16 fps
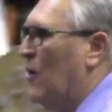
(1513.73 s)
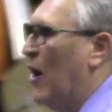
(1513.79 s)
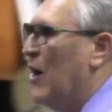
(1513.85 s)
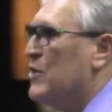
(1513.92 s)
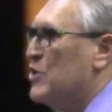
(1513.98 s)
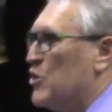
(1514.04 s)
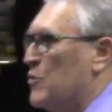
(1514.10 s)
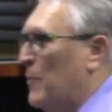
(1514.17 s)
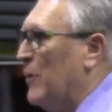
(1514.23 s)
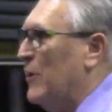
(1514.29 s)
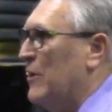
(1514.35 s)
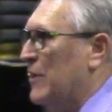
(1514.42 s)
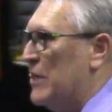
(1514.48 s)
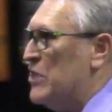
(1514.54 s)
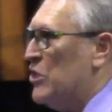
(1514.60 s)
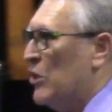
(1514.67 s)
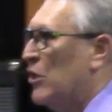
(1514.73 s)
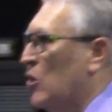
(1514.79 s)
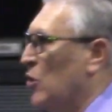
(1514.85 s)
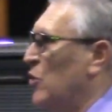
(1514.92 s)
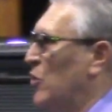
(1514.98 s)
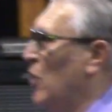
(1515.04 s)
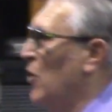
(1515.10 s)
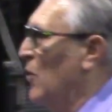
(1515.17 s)
God's Spirit is
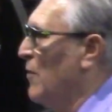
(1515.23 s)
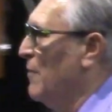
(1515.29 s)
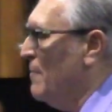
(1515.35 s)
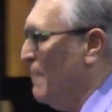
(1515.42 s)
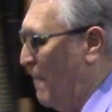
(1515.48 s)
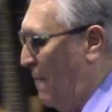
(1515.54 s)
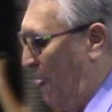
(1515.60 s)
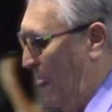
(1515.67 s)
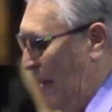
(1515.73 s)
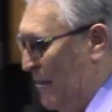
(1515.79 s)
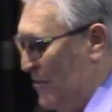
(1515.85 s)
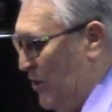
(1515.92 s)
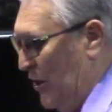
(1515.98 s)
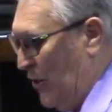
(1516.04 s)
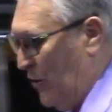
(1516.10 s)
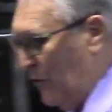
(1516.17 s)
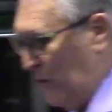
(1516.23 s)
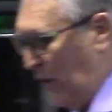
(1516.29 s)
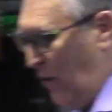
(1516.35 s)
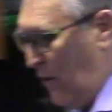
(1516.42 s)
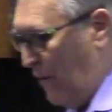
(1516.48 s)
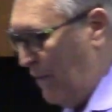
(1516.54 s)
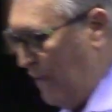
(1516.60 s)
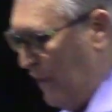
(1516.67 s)
in control. He's in
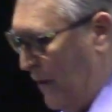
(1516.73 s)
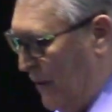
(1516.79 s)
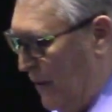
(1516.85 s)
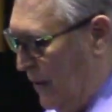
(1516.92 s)
control.